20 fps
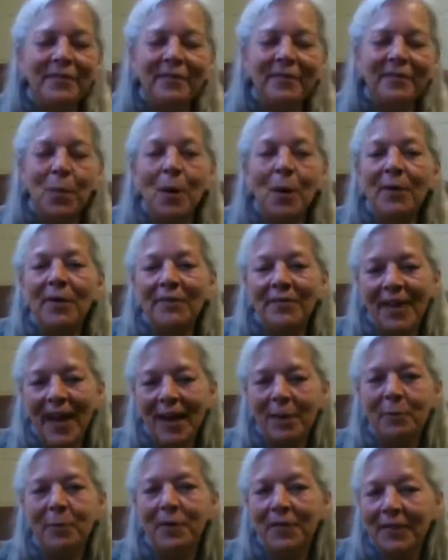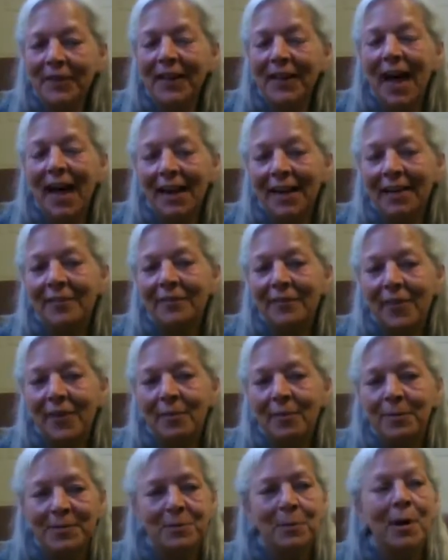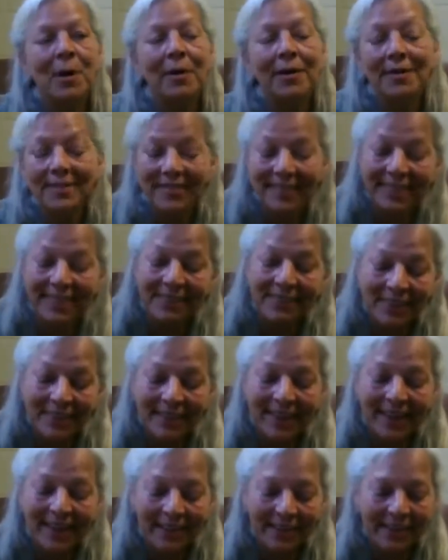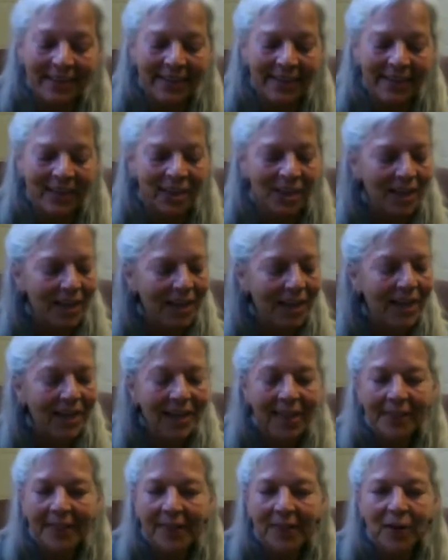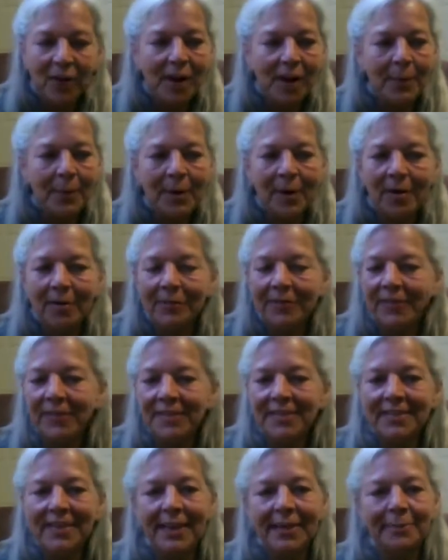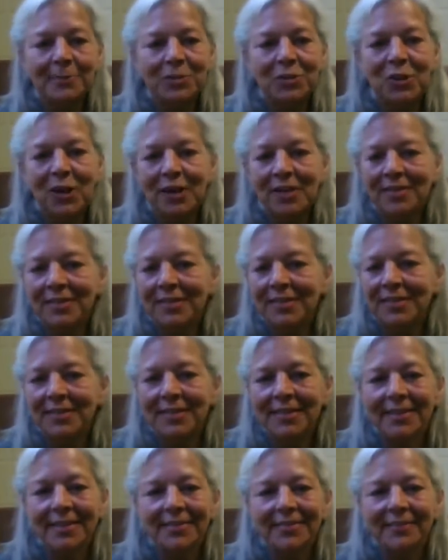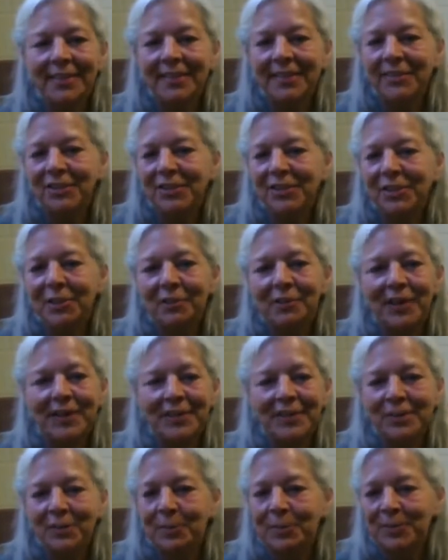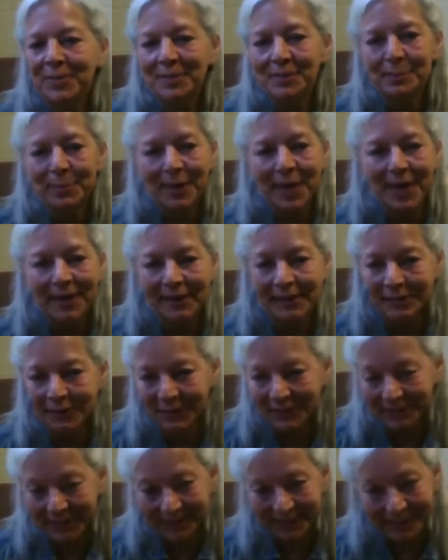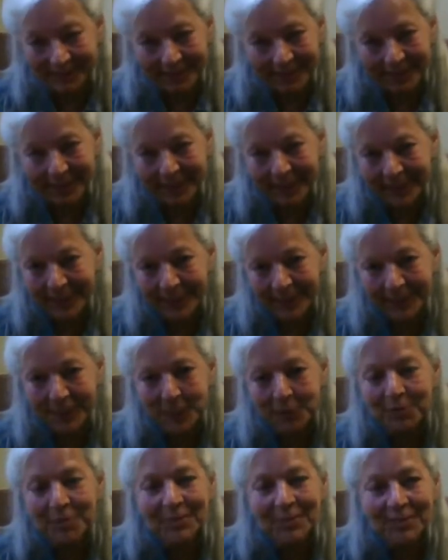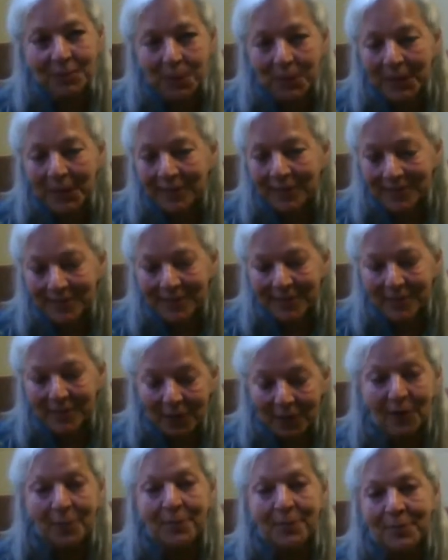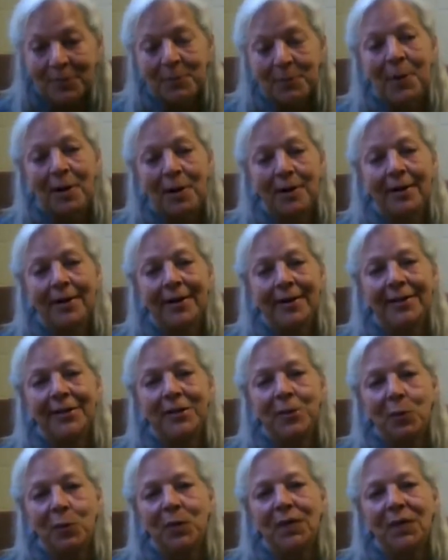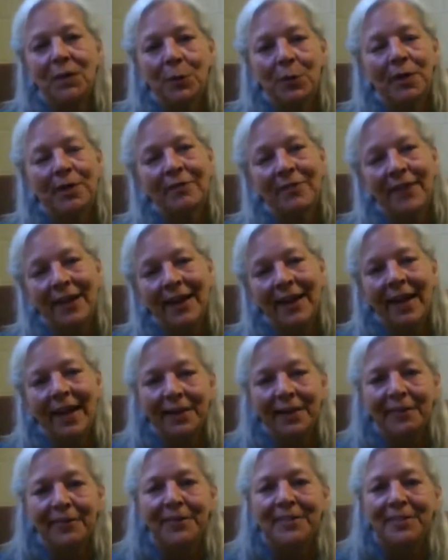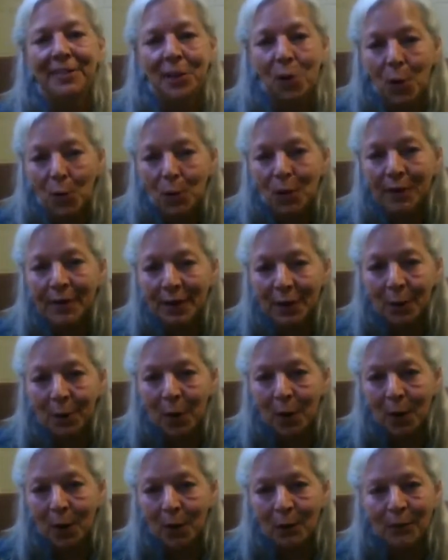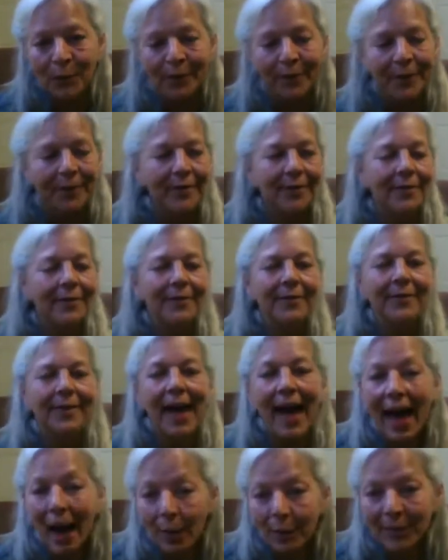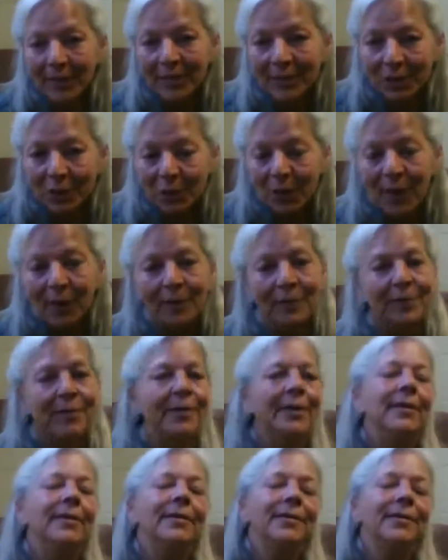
What we found with a lot of the farmers markets, even down here, they're coming off the same trucks as the conventional vegetable suppliers. So just because it's a farmer's market, you really want to find out if it's locally grown, how it's grown.